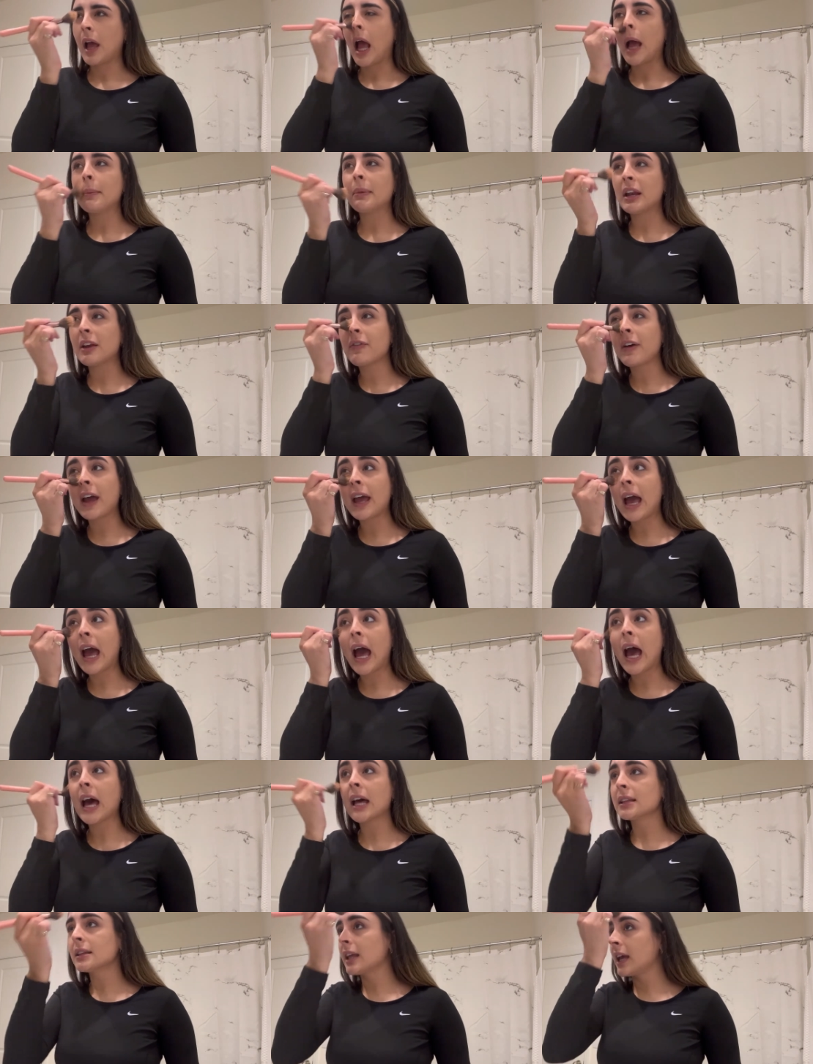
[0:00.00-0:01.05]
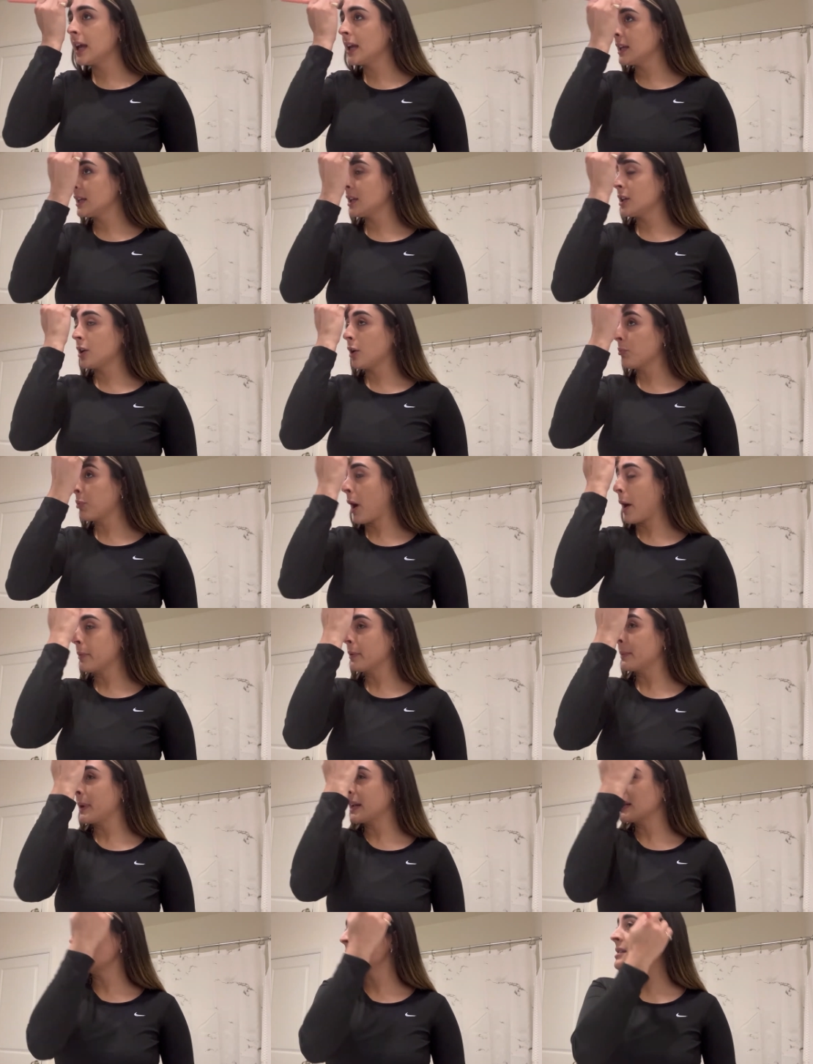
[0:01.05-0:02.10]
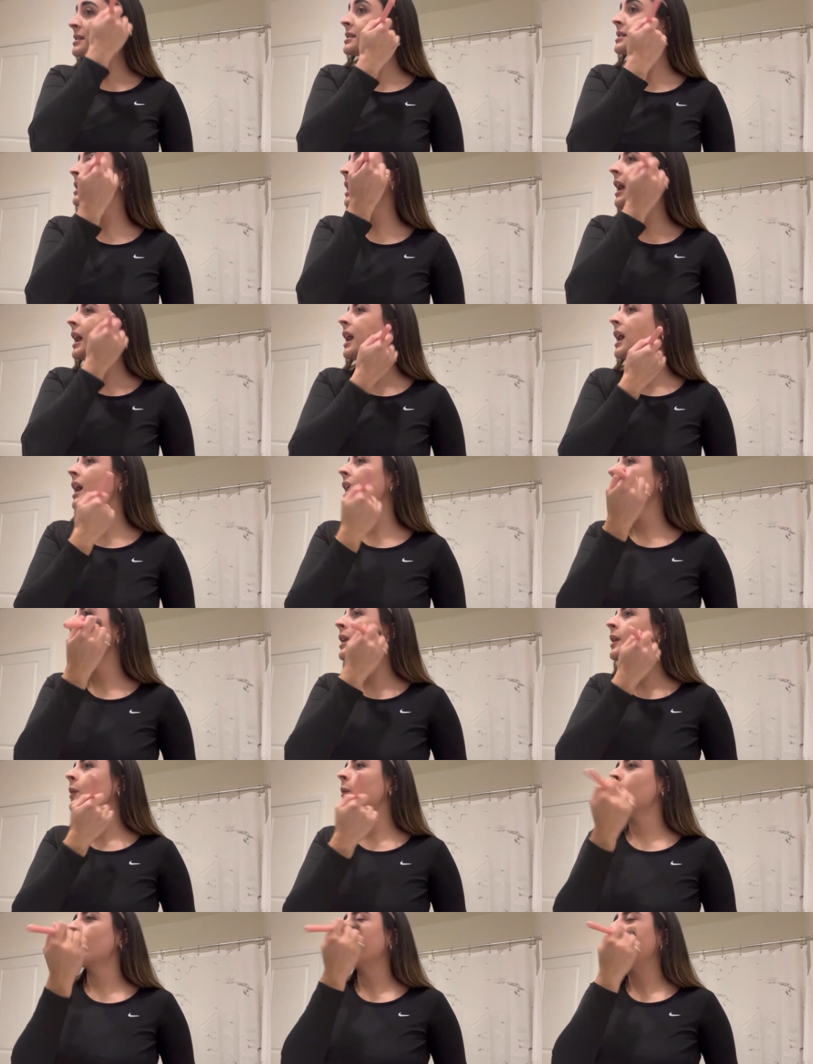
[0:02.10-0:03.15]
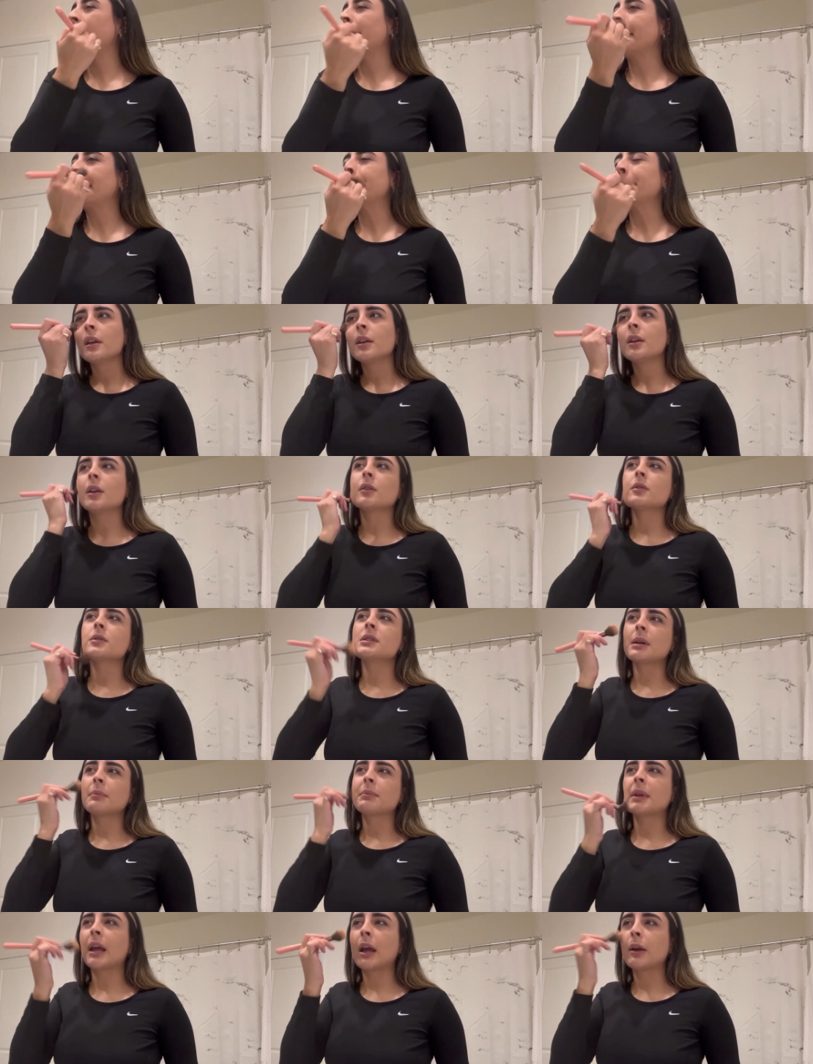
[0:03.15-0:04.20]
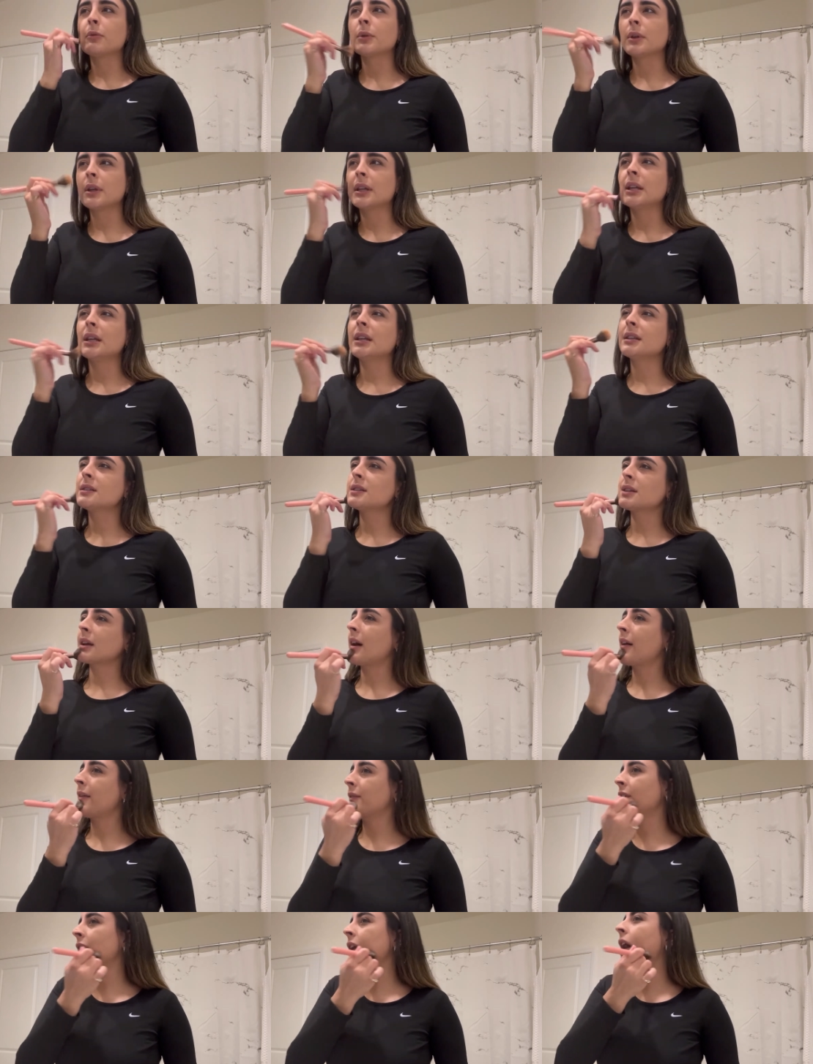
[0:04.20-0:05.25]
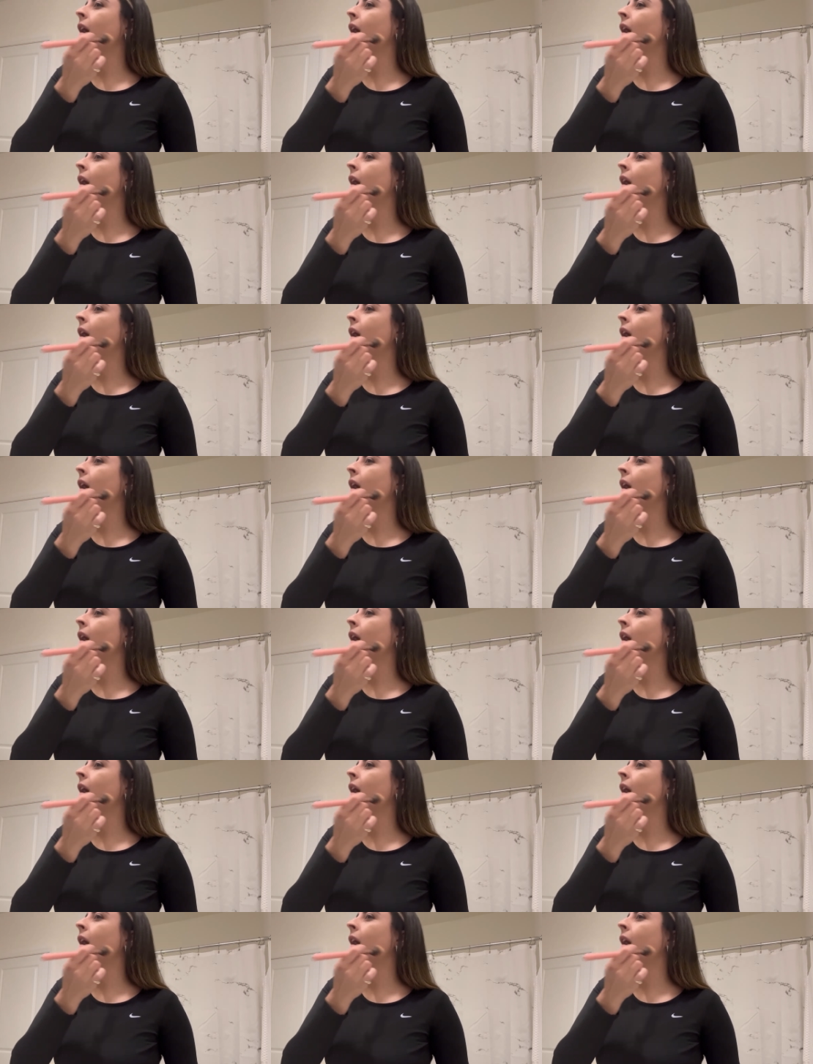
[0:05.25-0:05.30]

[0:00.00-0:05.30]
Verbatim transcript: I mean, if I had like, you know, problematic skin or, you know, something I really needed to cover